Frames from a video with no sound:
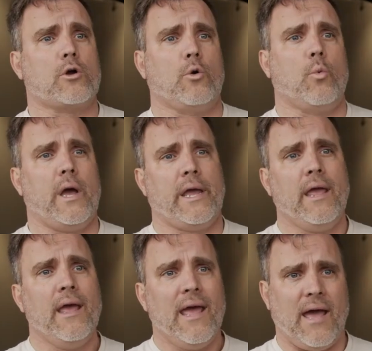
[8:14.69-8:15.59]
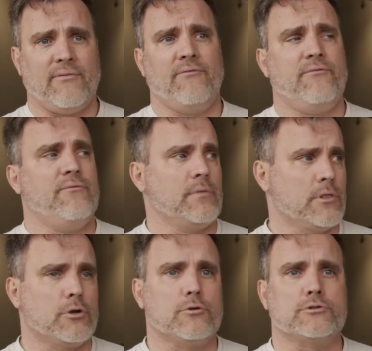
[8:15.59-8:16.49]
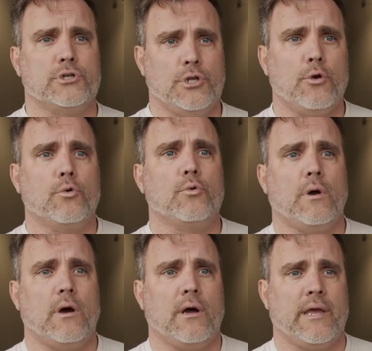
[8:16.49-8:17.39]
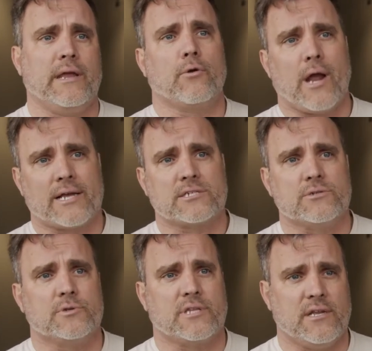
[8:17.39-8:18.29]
away, having little to no interaction with the